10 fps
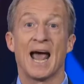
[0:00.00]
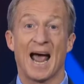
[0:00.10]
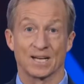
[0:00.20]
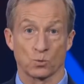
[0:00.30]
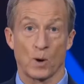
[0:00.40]

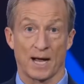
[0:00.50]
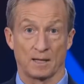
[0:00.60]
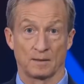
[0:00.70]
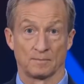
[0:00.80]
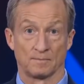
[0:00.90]
as
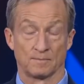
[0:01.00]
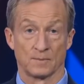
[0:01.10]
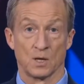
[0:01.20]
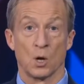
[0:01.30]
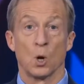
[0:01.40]
well.
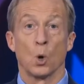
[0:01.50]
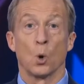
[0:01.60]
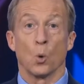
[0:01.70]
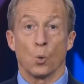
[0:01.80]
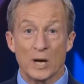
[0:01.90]

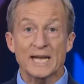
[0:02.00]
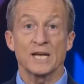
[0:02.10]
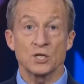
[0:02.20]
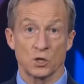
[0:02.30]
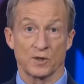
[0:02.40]
We
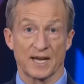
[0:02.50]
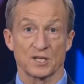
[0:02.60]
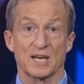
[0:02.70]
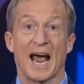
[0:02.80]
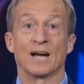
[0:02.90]
can do
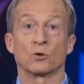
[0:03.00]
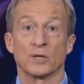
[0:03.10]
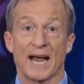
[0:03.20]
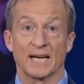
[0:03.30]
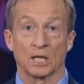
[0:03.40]
this and
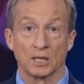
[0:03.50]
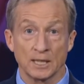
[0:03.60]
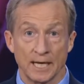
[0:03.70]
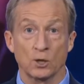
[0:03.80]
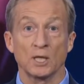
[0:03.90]
create
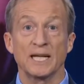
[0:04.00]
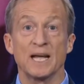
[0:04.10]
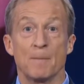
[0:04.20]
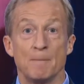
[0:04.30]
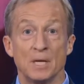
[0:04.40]

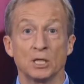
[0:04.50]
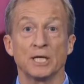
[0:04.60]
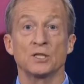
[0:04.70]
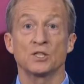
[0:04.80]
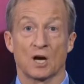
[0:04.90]
literally
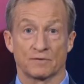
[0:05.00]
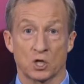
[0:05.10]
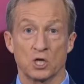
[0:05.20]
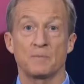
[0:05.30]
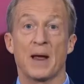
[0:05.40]
millions of
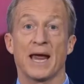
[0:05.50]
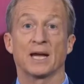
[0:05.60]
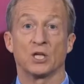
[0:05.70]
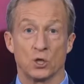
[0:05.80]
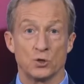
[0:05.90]

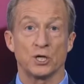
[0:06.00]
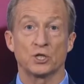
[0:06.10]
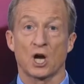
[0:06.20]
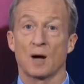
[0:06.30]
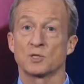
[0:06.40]
good-paying union jobs